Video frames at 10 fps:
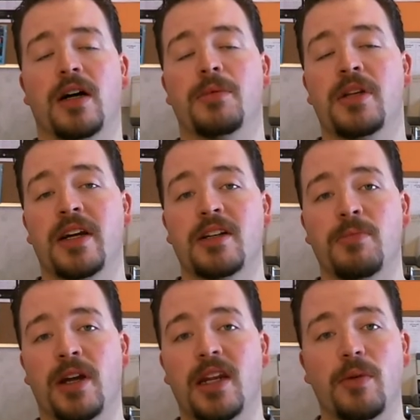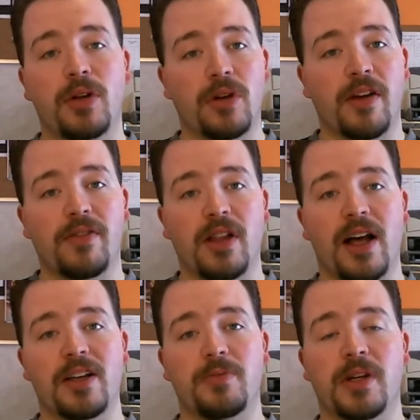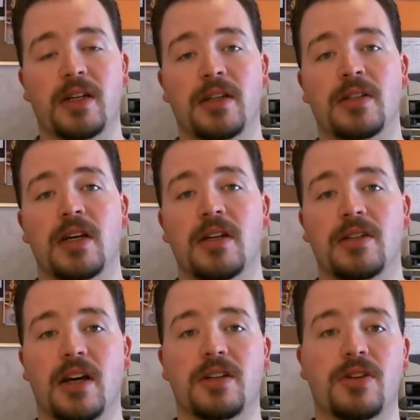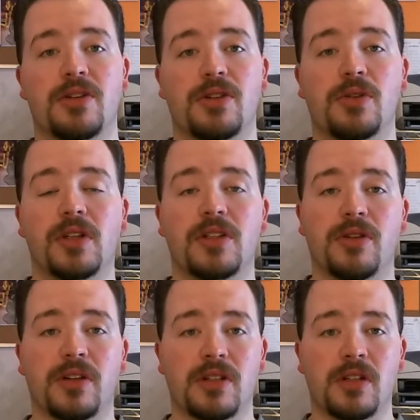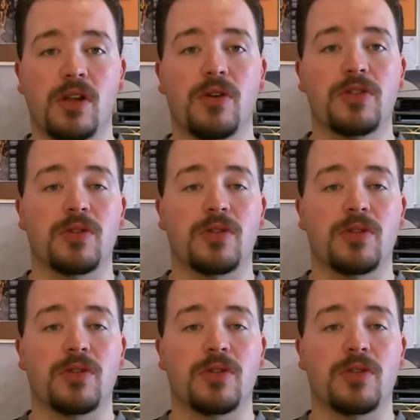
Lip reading: Next Monday we don't have class because Sauk Center School District is closed,